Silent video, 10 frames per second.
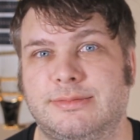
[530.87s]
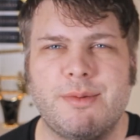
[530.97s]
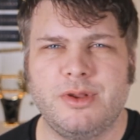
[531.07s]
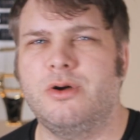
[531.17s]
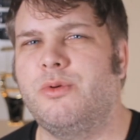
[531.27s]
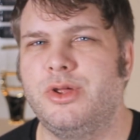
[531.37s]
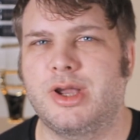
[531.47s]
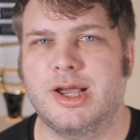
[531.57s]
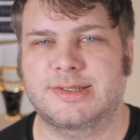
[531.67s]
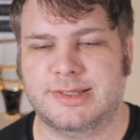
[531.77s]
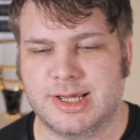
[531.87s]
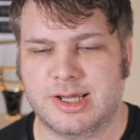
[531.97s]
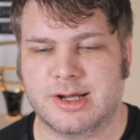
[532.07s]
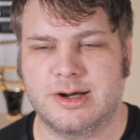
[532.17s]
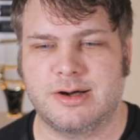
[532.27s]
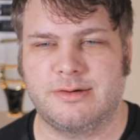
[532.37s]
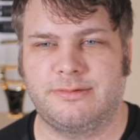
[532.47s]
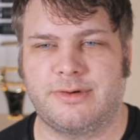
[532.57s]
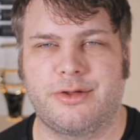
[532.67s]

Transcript: Let me know what you guys think of